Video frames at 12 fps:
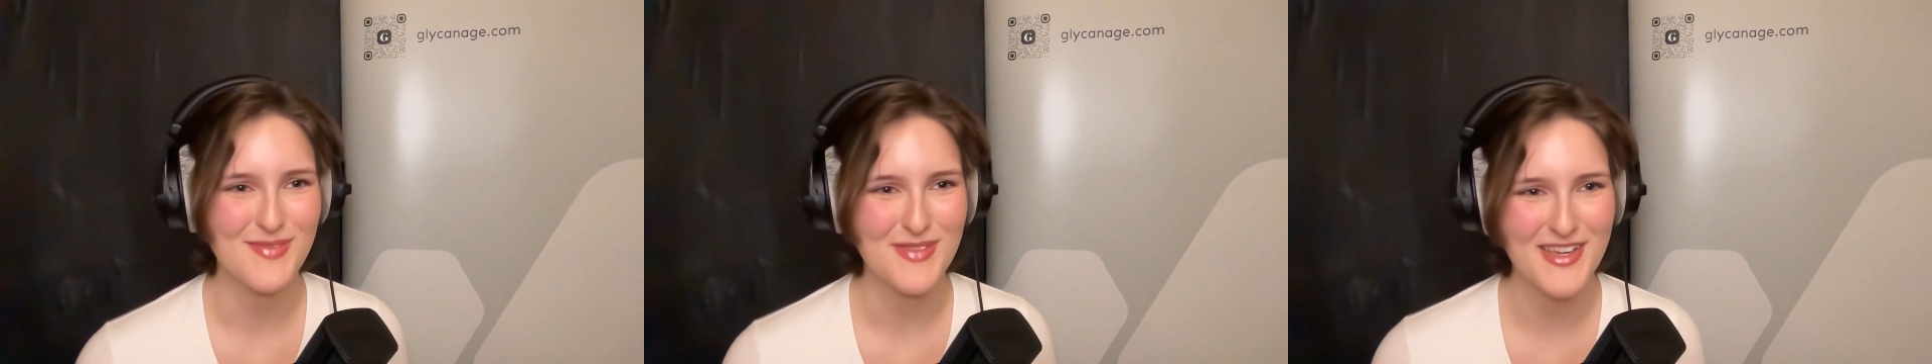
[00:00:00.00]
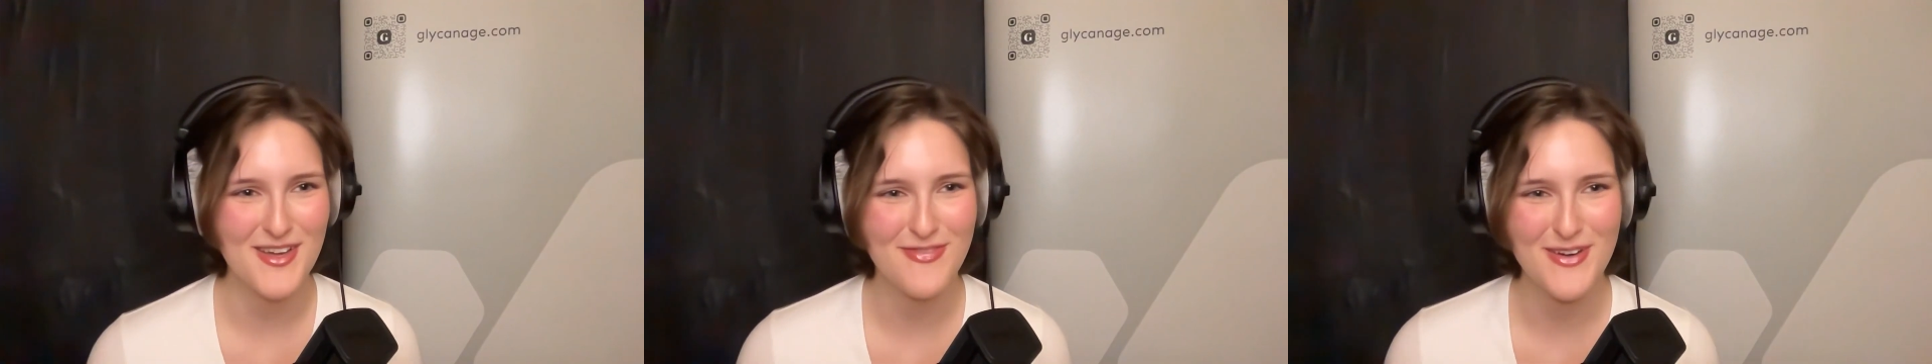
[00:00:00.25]

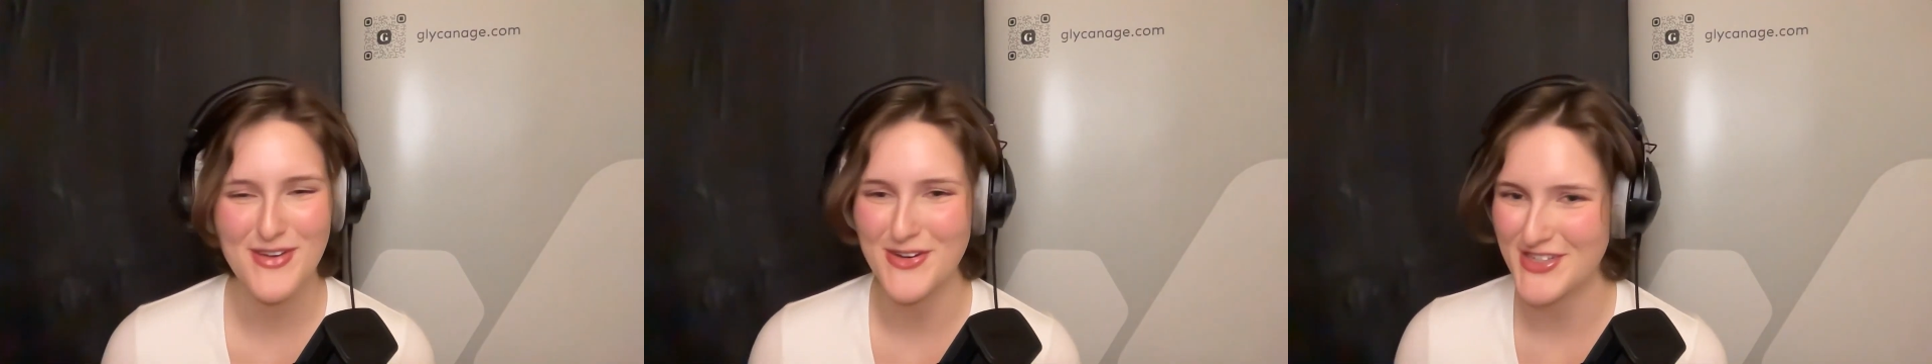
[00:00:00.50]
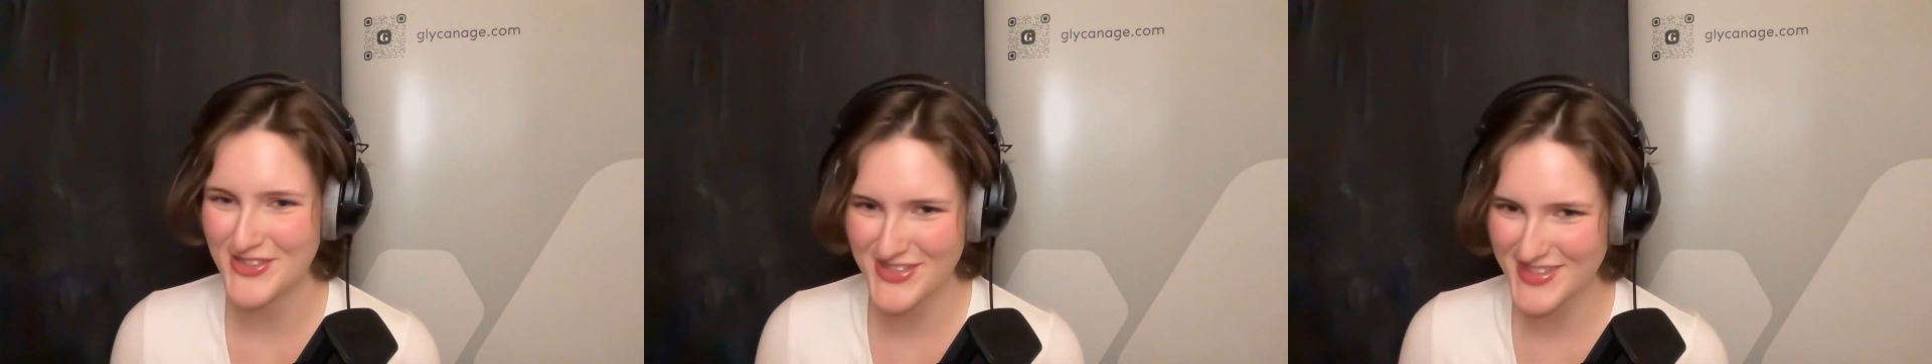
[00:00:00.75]
Something I found
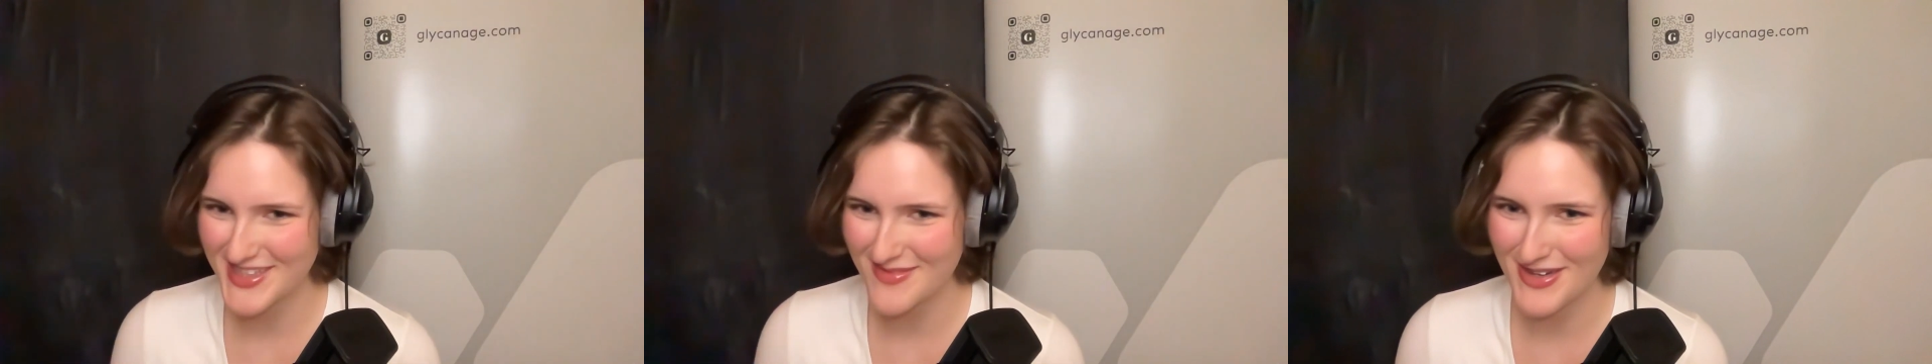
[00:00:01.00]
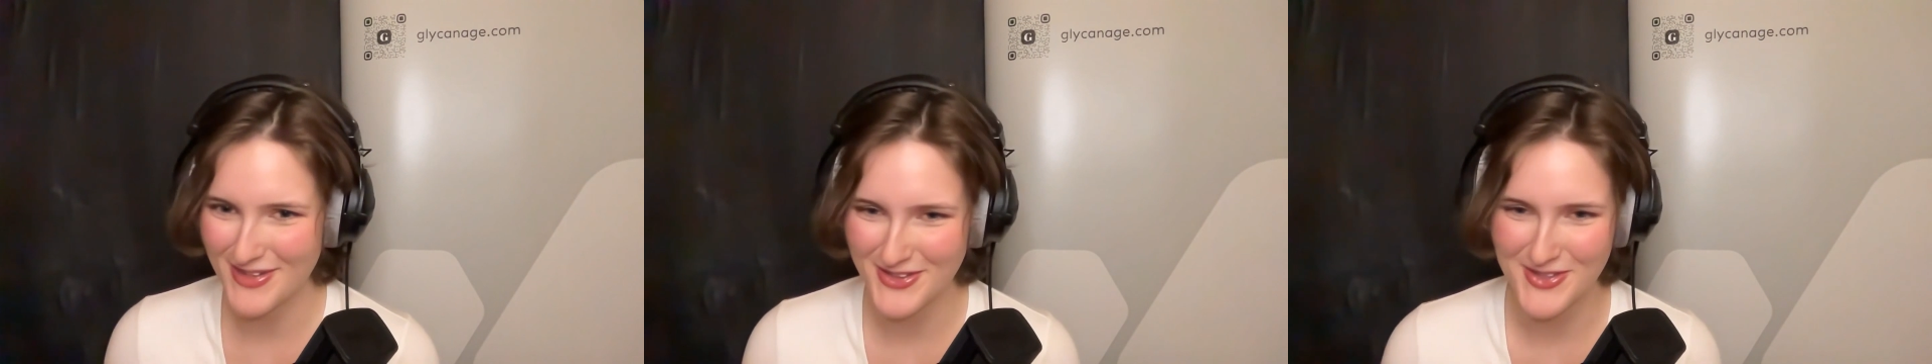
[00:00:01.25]
very interesting
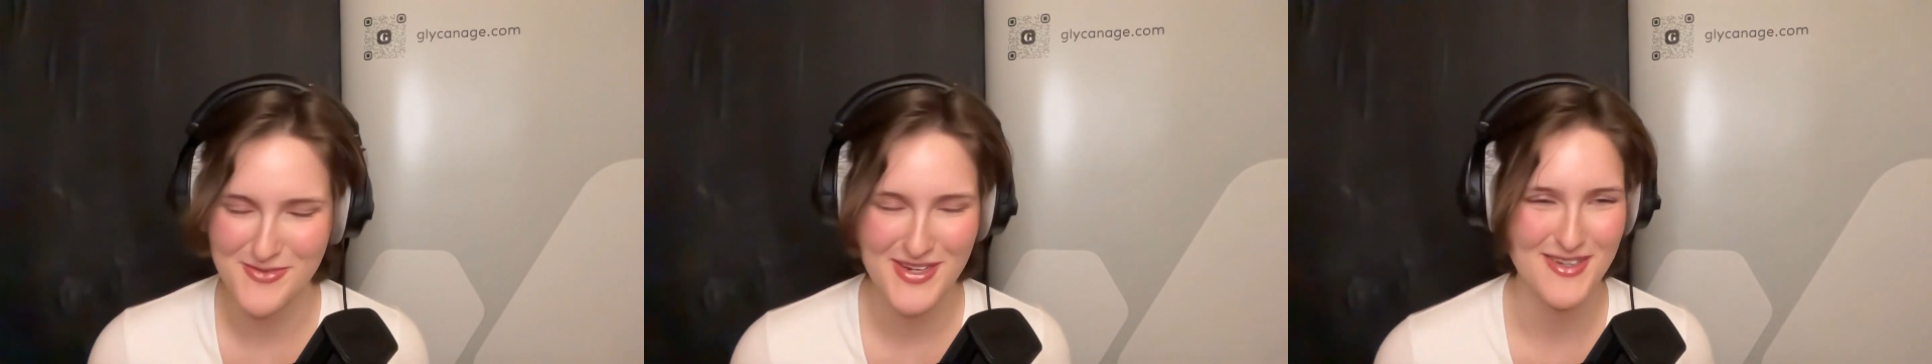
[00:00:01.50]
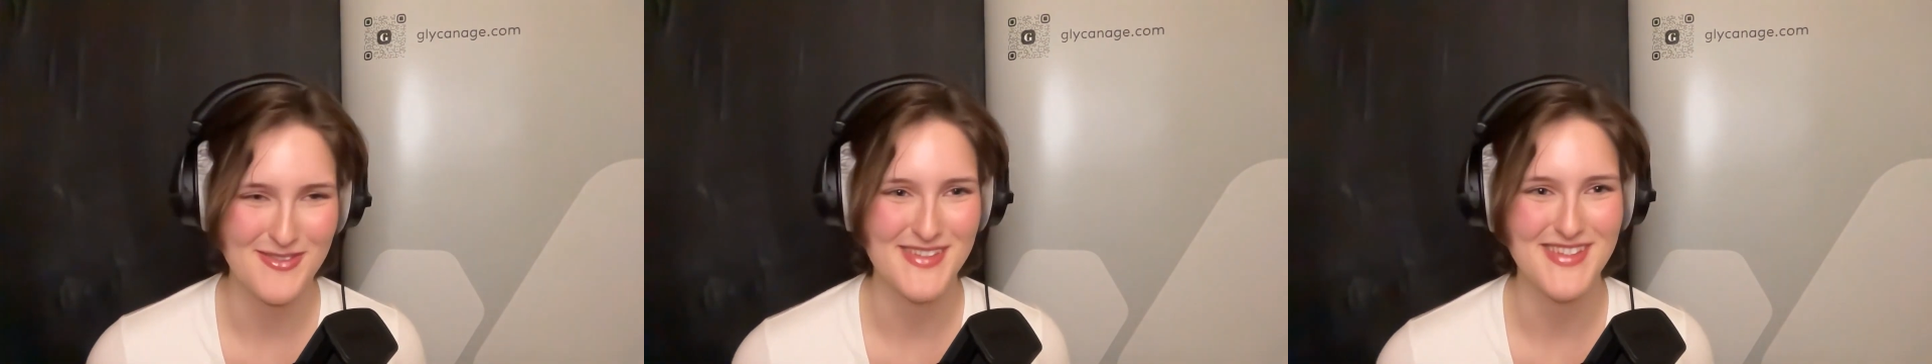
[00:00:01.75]
about you when
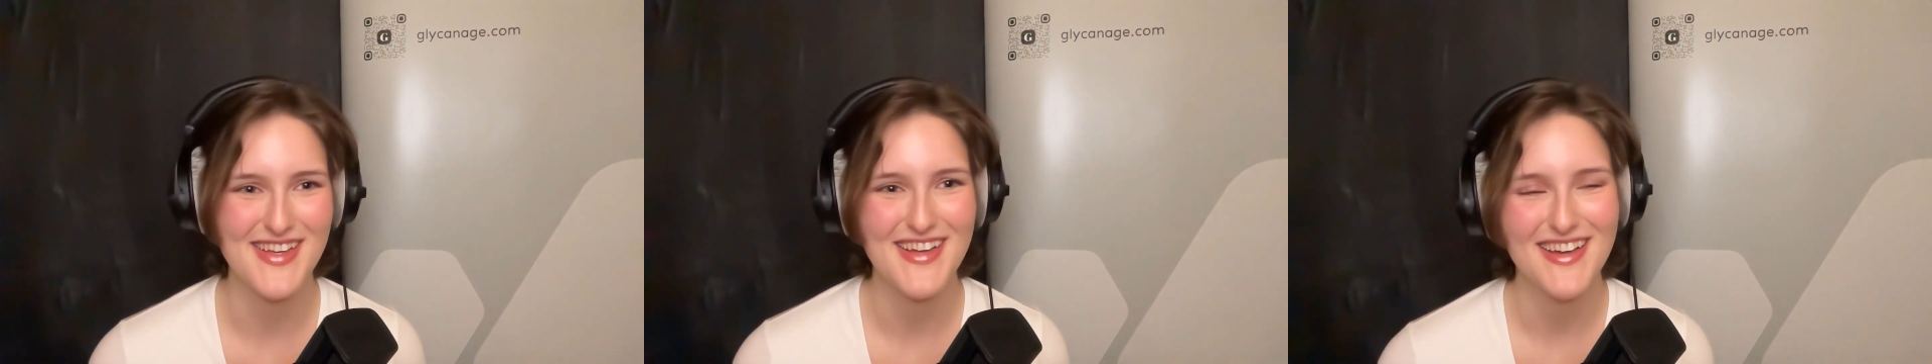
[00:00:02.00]
I was